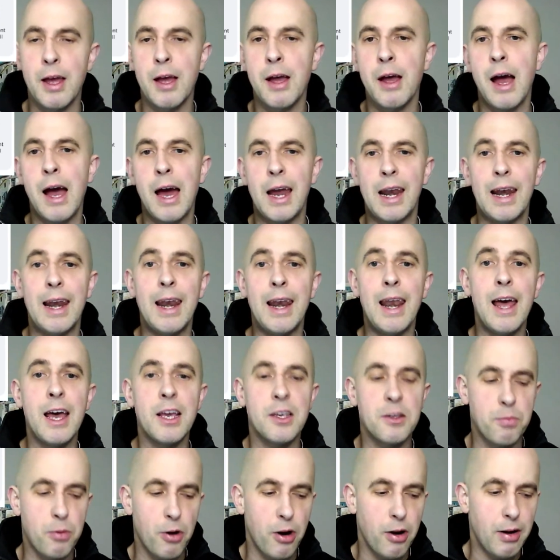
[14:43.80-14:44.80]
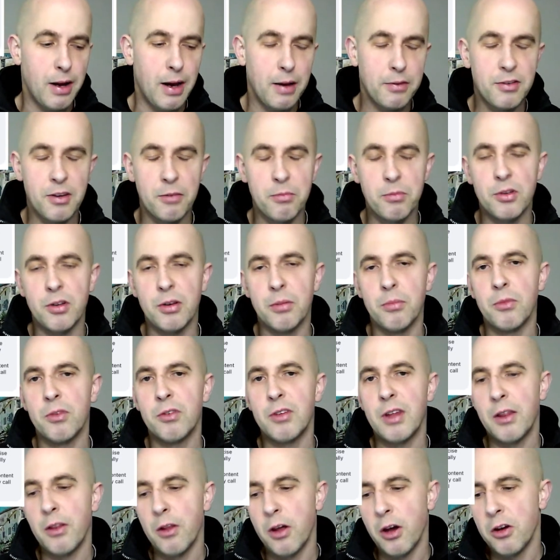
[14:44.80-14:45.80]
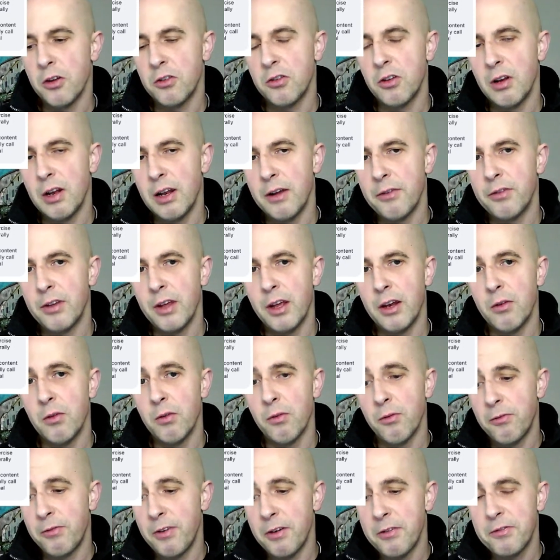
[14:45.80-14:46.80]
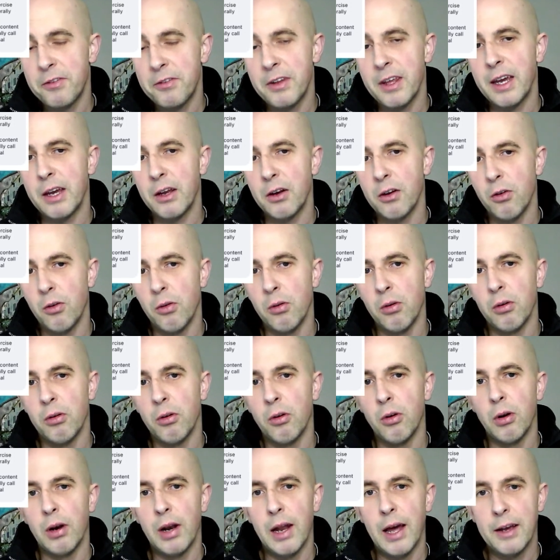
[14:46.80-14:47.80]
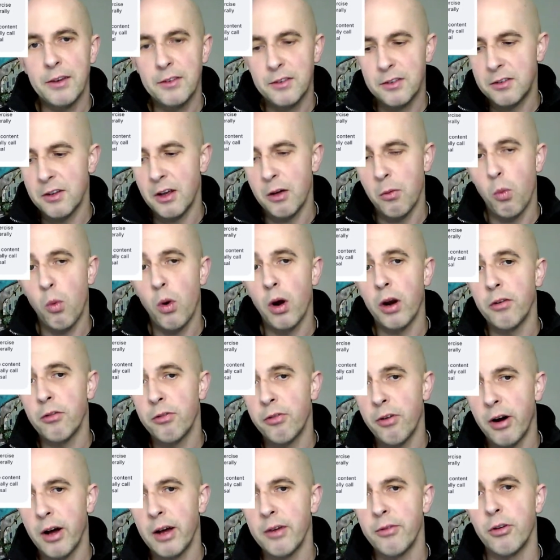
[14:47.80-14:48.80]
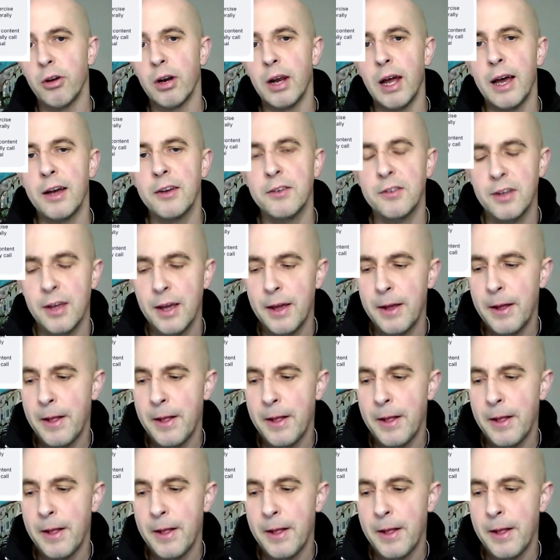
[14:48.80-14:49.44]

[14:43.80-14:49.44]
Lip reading: had less prolapse symptoms than those who lifted 15 or less, 15 or less.